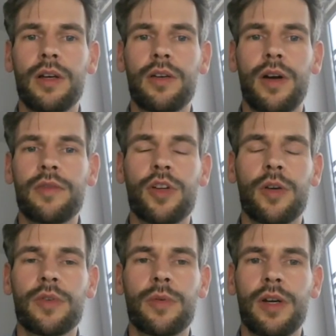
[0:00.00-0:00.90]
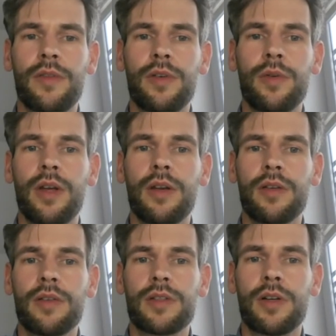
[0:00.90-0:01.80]
craft shops or whatever, who
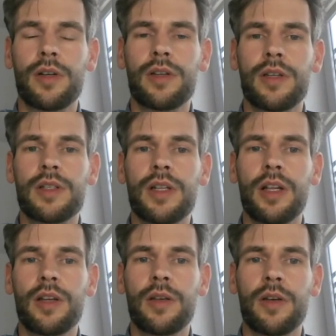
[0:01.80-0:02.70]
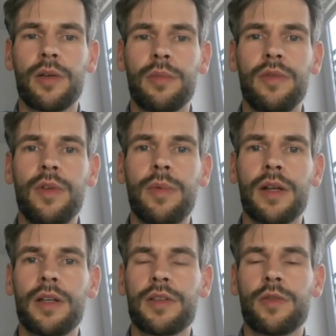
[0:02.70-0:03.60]
then started installing PV panels.